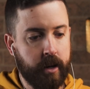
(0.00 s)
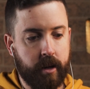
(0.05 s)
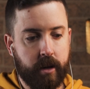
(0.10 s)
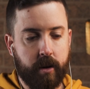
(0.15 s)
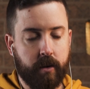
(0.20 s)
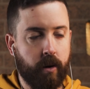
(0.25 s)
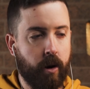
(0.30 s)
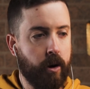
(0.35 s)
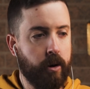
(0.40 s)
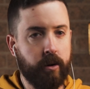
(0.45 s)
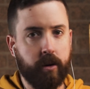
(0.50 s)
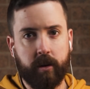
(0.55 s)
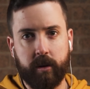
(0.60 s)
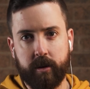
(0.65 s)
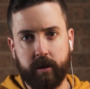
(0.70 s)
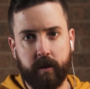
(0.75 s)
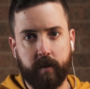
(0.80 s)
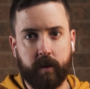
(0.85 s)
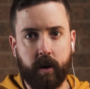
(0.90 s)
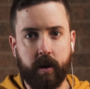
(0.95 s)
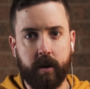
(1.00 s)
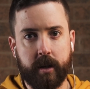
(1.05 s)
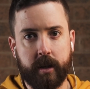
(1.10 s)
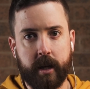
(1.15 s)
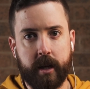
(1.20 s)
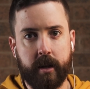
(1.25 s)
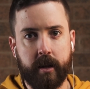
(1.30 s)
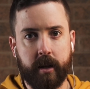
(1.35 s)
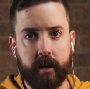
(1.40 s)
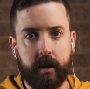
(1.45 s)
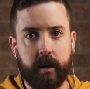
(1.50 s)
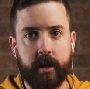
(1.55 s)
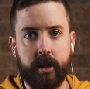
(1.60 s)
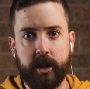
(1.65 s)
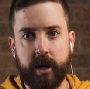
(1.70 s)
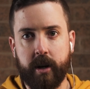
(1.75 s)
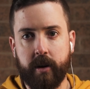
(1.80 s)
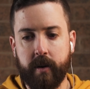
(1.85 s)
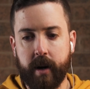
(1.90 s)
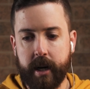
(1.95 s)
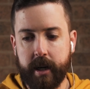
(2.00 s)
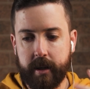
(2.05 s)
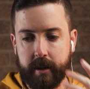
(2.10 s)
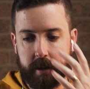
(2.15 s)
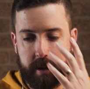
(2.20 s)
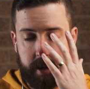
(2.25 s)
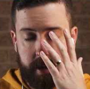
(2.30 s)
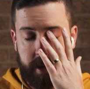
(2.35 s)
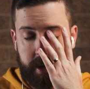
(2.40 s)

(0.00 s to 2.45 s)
your own sort of content that can generate,